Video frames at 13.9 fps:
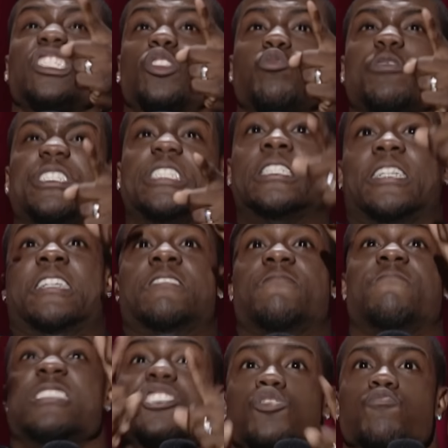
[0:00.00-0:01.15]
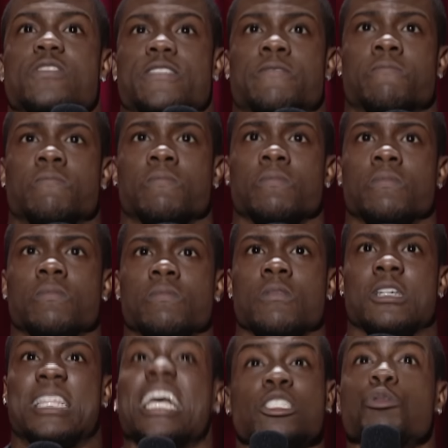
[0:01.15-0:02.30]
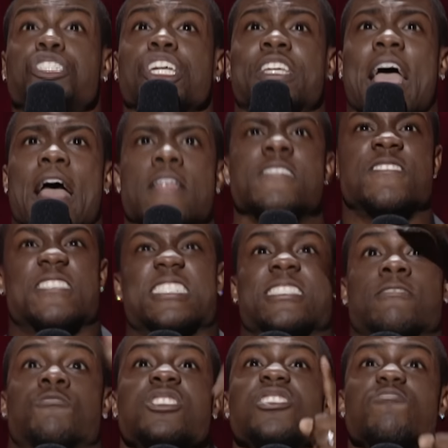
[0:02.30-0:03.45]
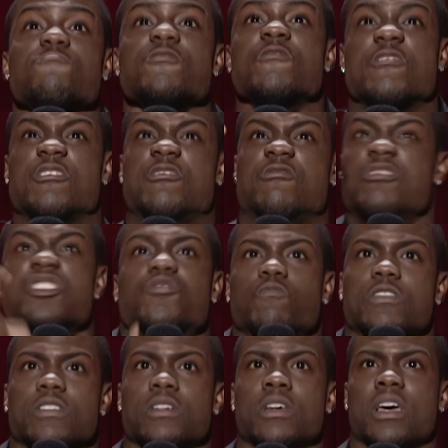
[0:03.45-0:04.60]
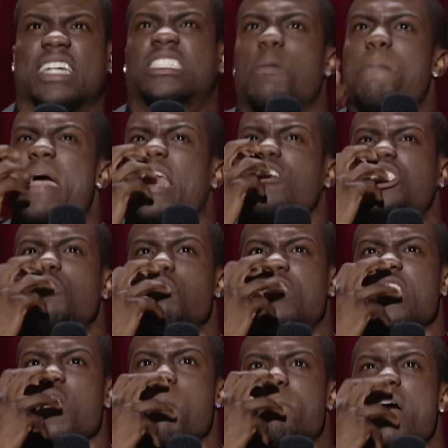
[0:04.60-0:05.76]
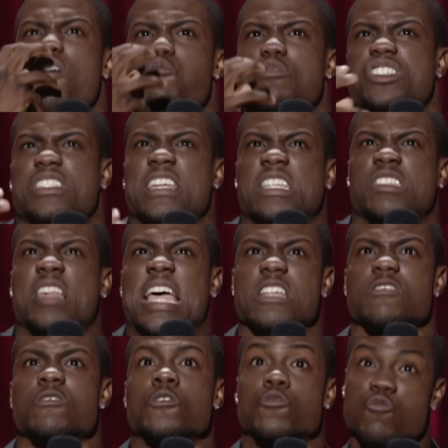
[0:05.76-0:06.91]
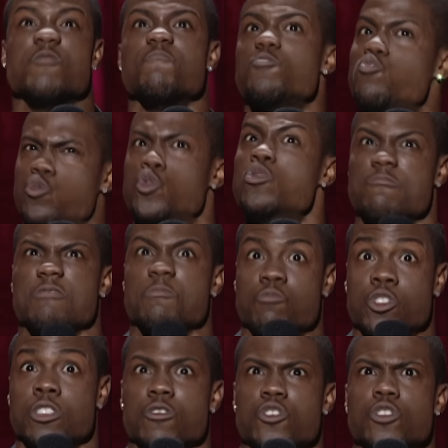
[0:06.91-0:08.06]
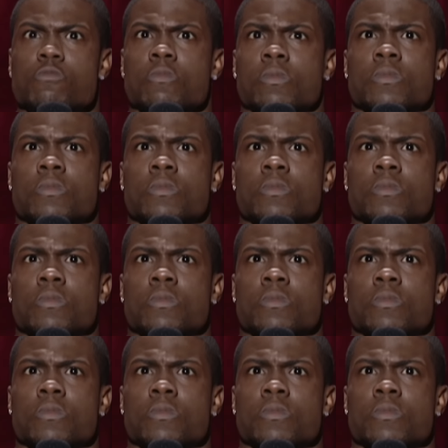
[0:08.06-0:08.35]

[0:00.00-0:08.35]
one and this one. That's what you got. You got this one and this one. Like the matter she would get, her mouth would just get tight. You hear, you hear what I'm telling you?